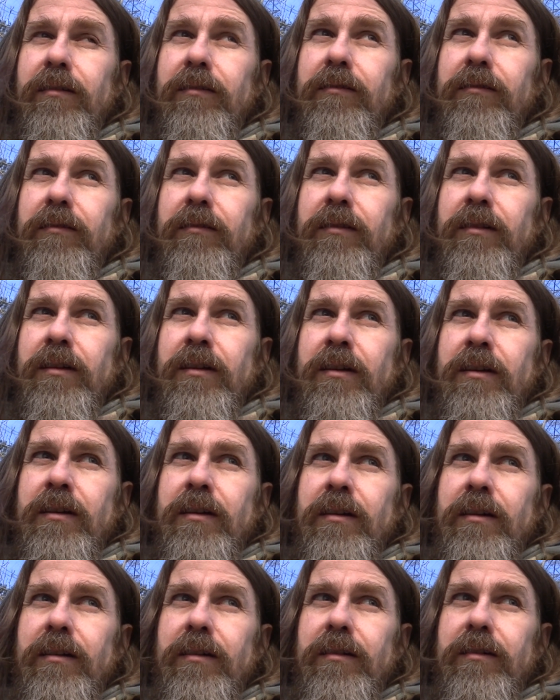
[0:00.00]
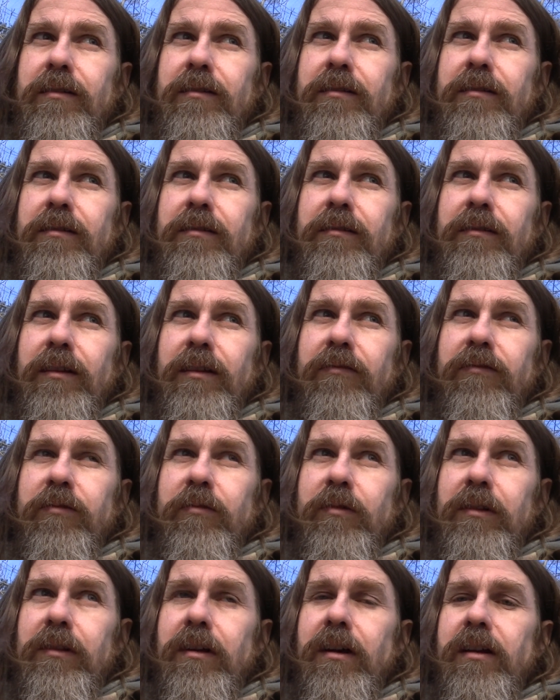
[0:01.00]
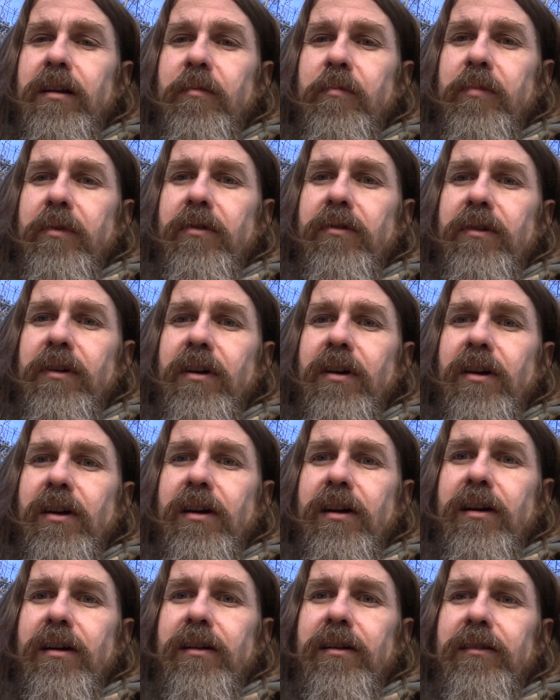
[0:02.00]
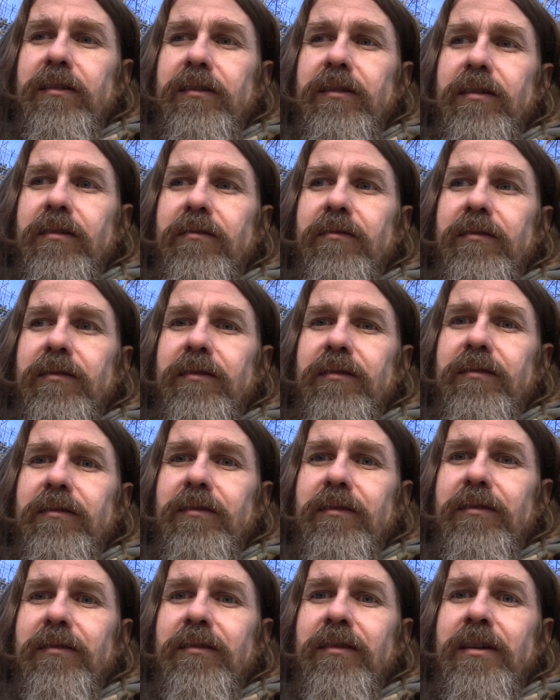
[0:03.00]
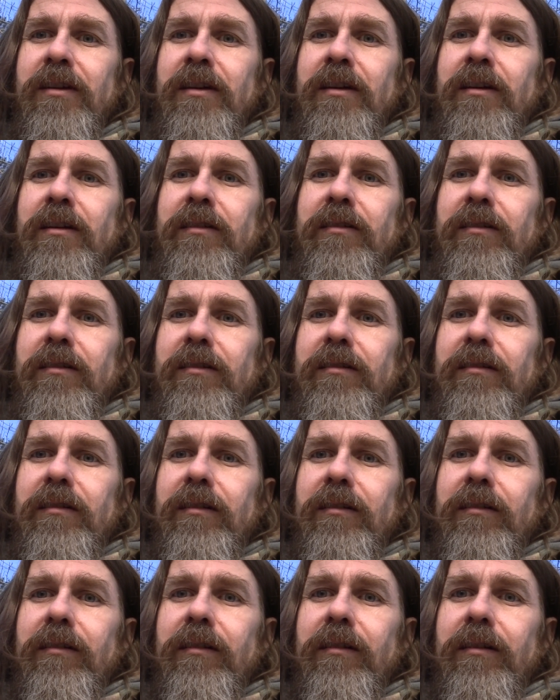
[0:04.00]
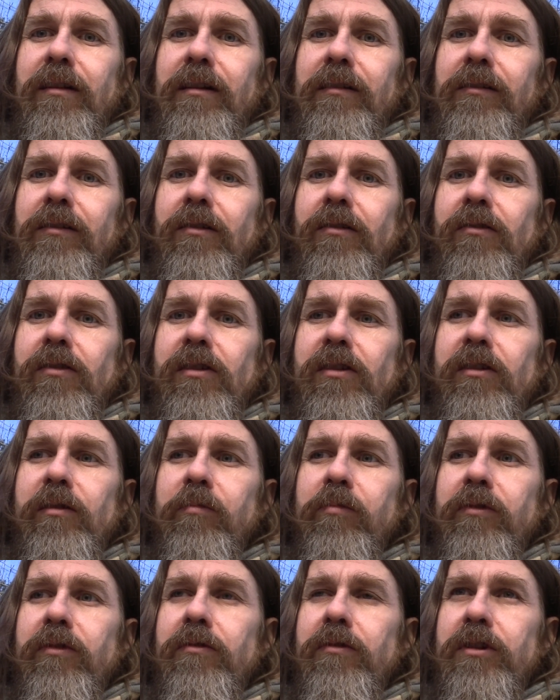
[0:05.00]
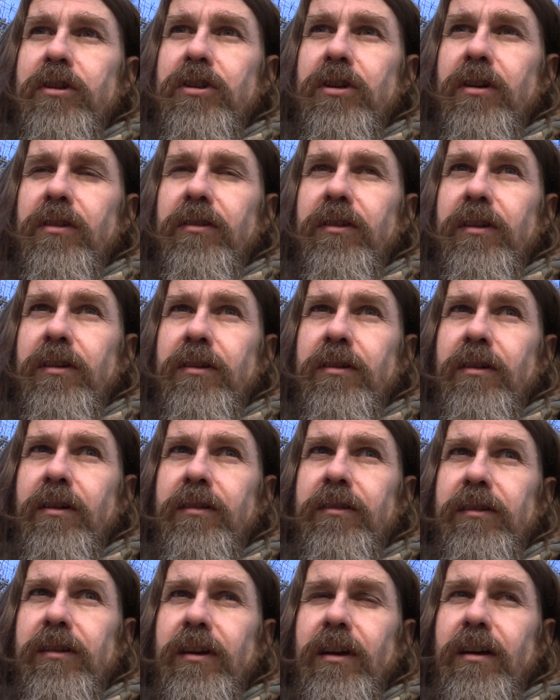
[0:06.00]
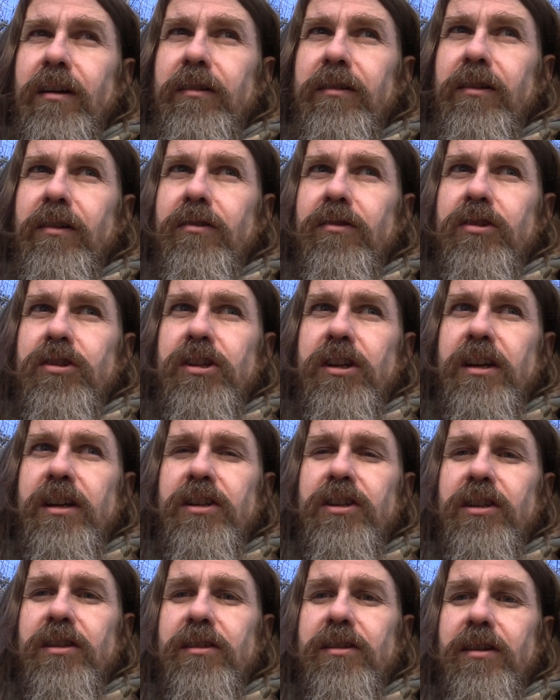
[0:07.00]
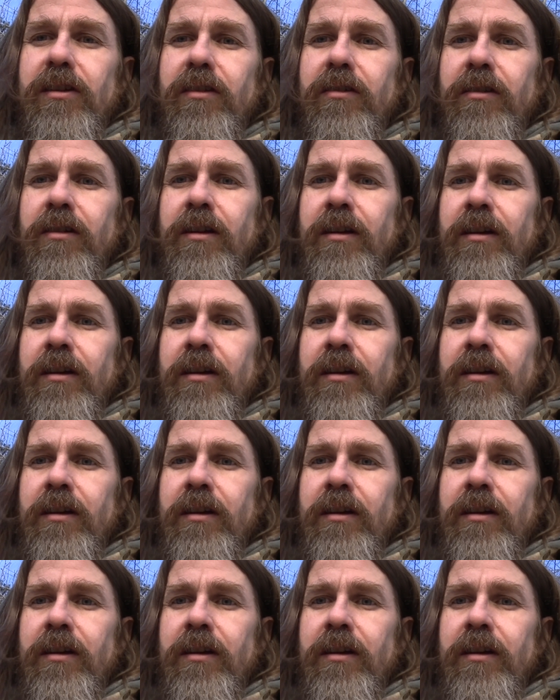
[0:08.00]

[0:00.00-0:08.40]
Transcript: a little, uh, like from the line of Boudicca, and you know, you know not, not, not to go Hebrewish on the on the uh, negotiations here,